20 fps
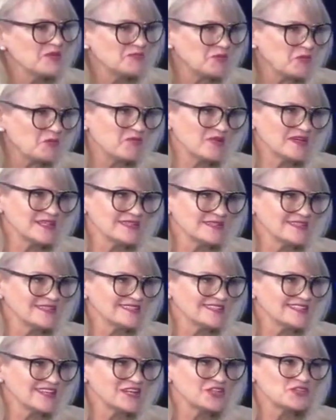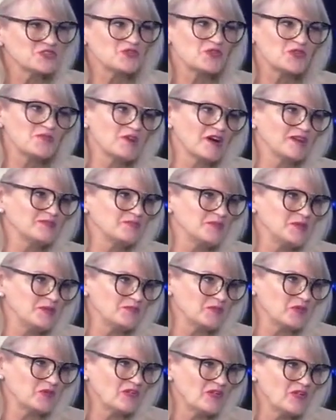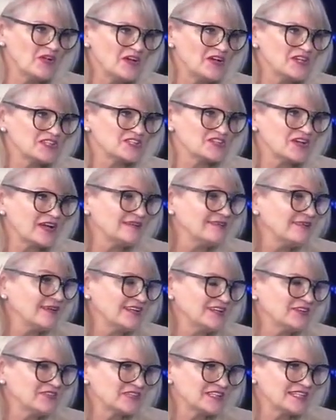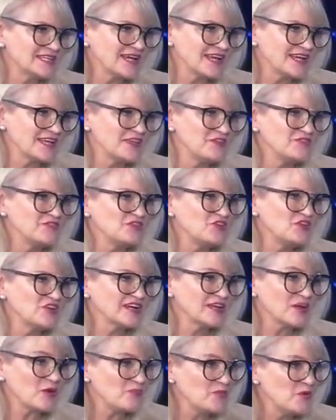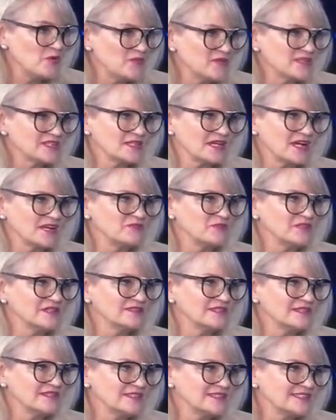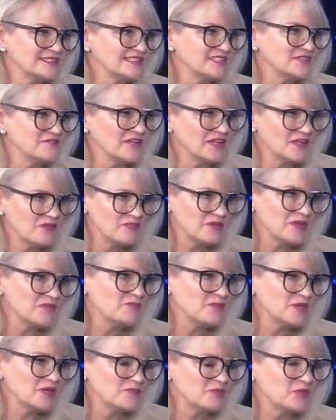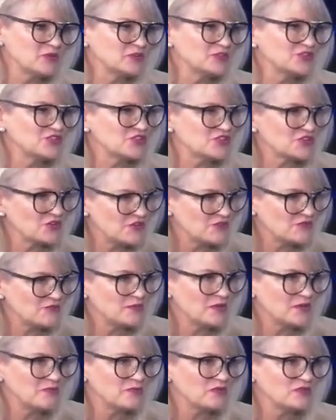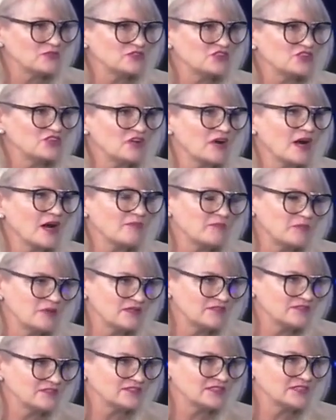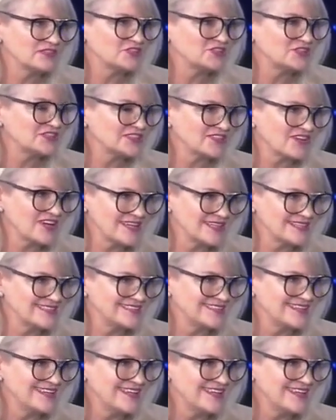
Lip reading: business, and it's all about people. So at the end of the day, if you look at our purpose statement, it's developing people, to serve people, to uplift society.